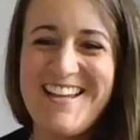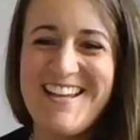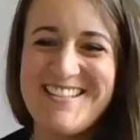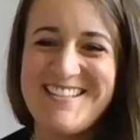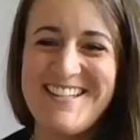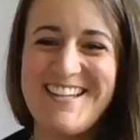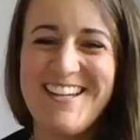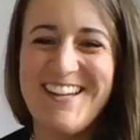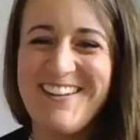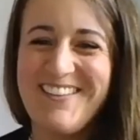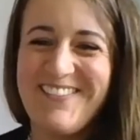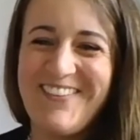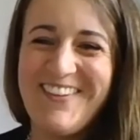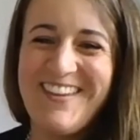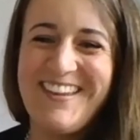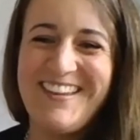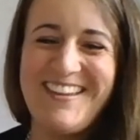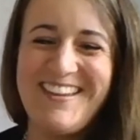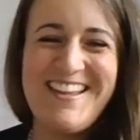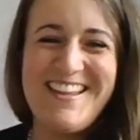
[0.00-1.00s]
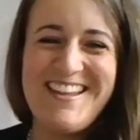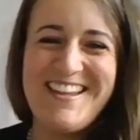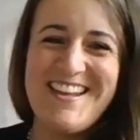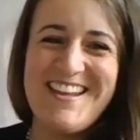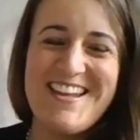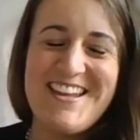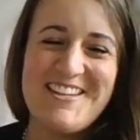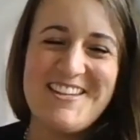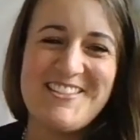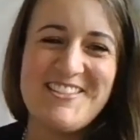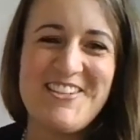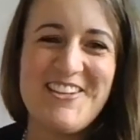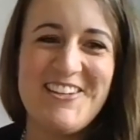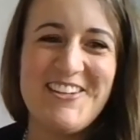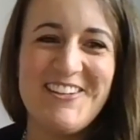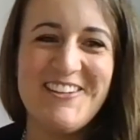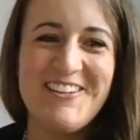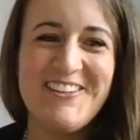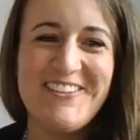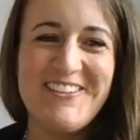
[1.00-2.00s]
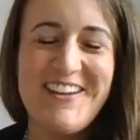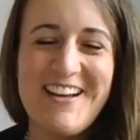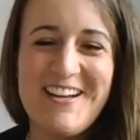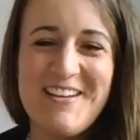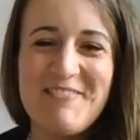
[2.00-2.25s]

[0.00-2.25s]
Steve. So,